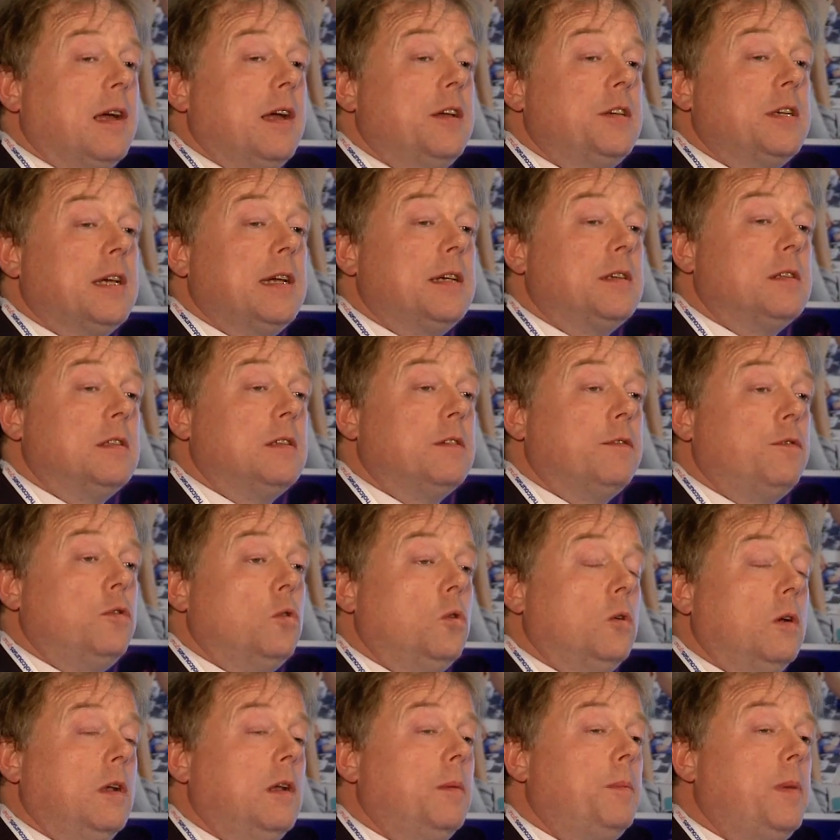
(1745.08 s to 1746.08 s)
negotiations have
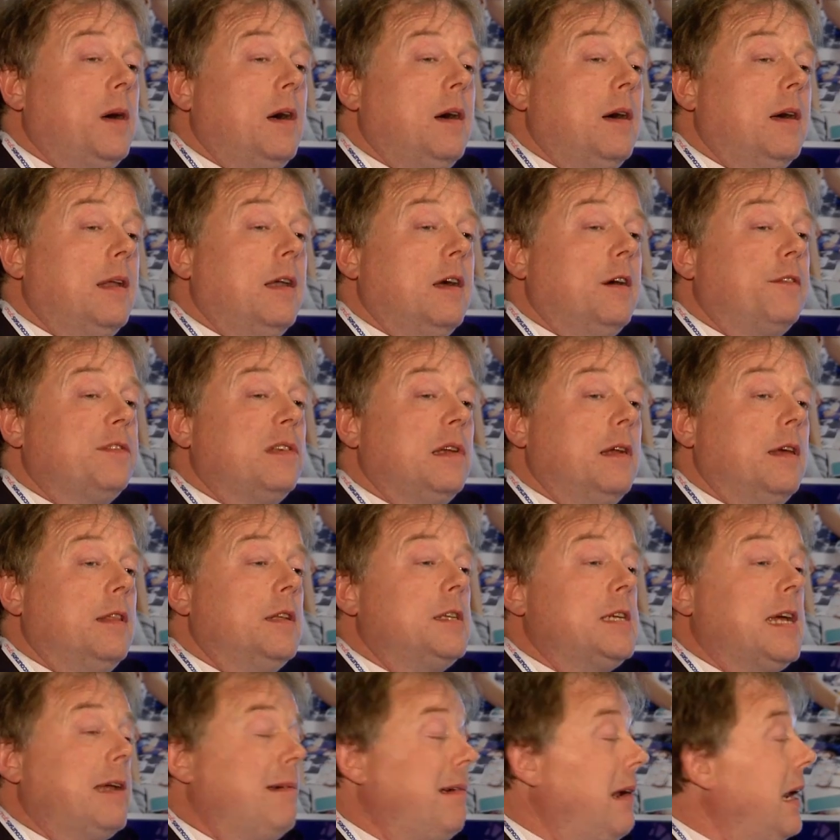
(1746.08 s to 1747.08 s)
fallen apart and after
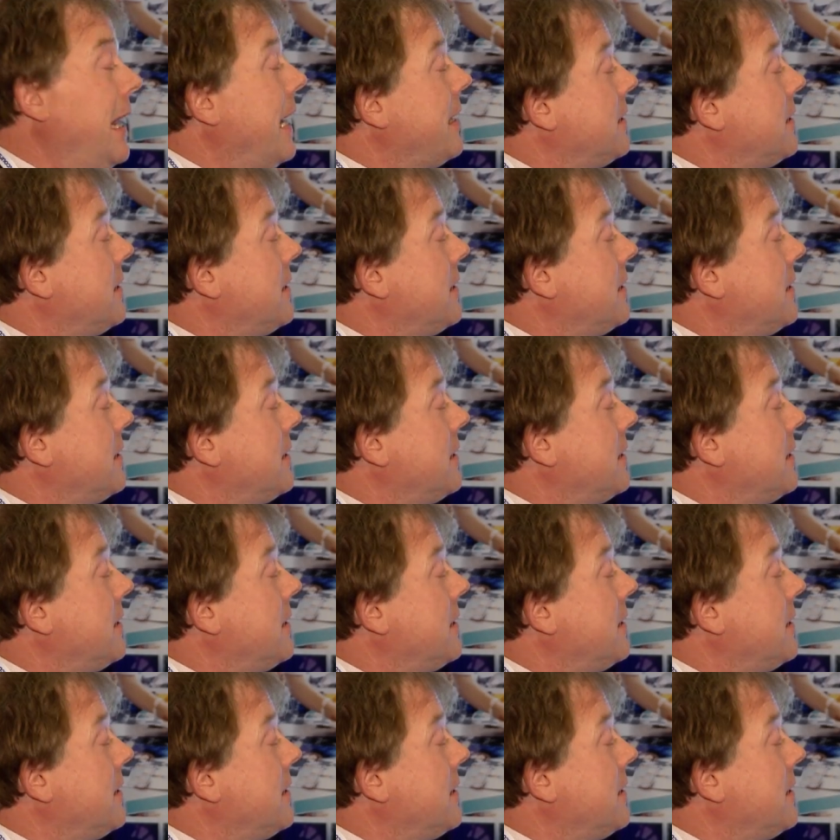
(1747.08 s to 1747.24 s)
another general